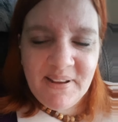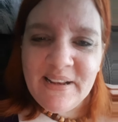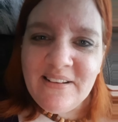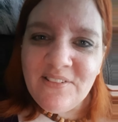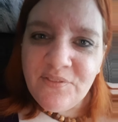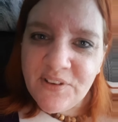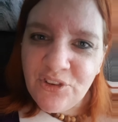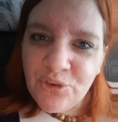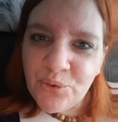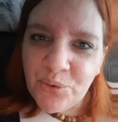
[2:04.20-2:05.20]

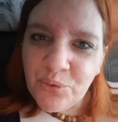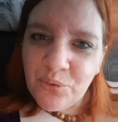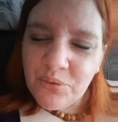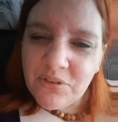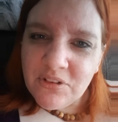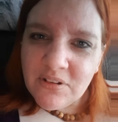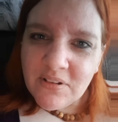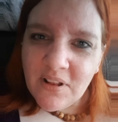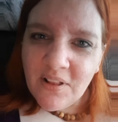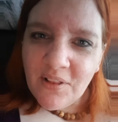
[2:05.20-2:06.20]
individuals'
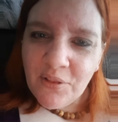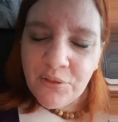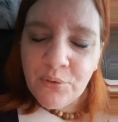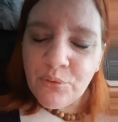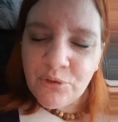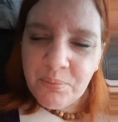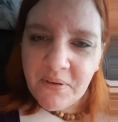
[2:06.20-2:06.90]
thought